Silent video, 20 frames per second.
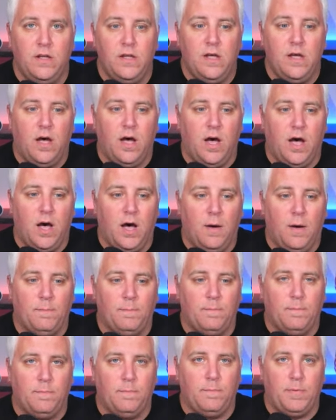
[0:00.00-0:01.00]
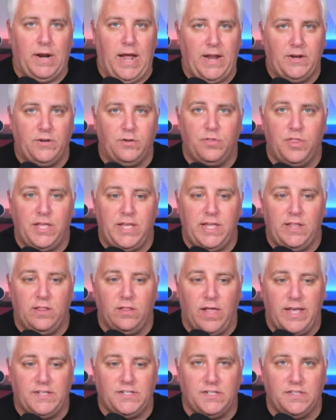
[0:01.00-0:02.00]
Um, but I do think he
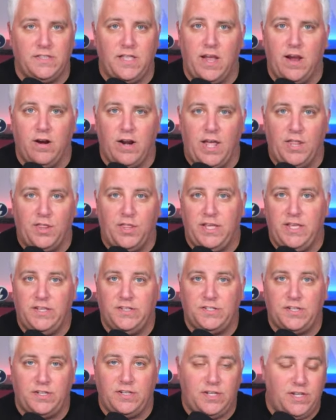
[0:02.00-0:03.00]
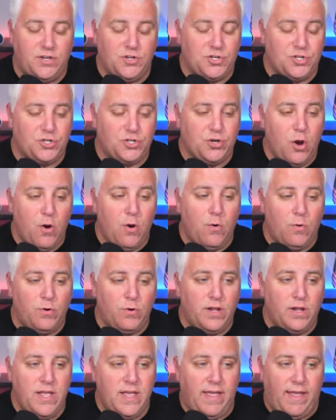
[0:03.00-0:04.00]
likes it there, and I think he's he's
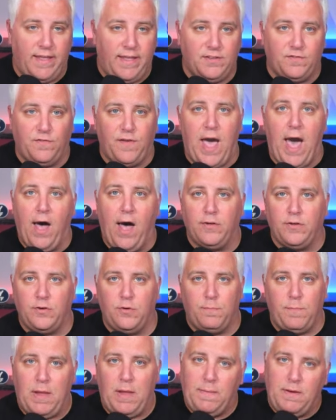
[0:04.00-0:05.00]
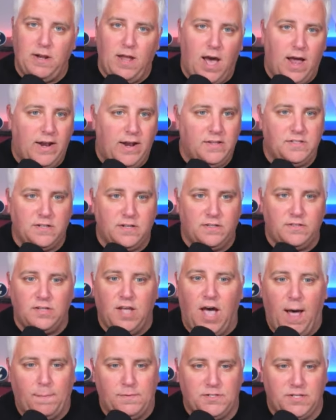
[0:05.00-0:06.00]
shown his value. Maybe not as a
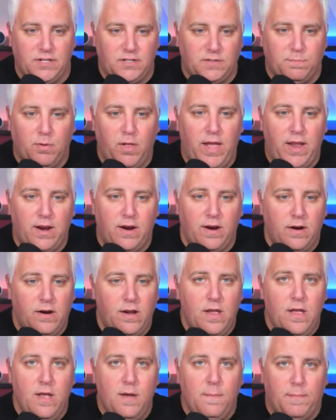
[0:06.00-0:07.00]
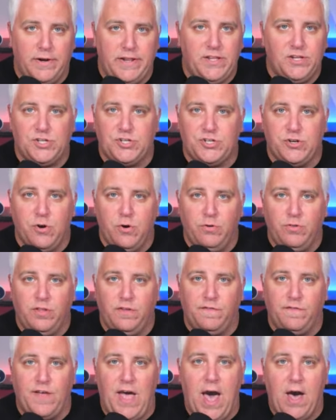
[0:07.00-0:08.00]
top six player, but he's shown
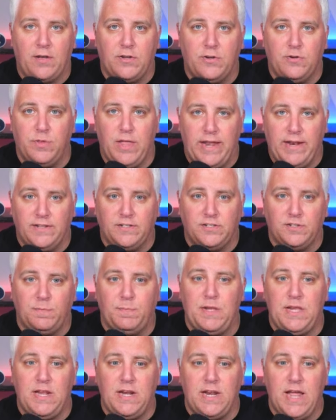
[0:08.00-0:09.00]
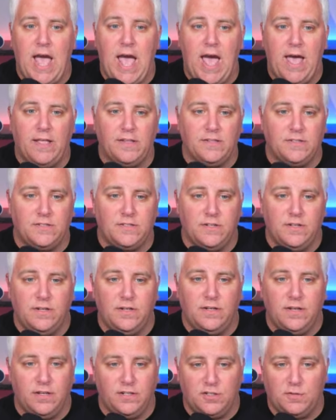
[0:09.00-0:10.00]
the value that his speed has,
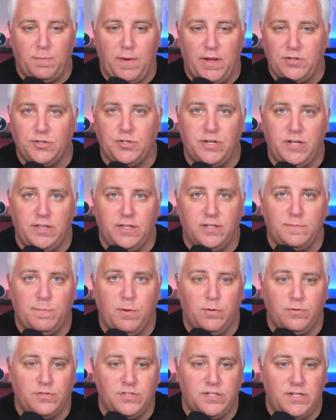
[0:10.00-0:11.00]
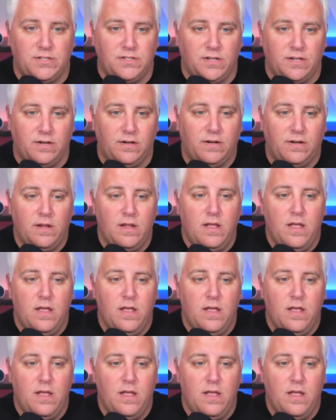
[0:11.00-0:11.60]
especially in this postseason.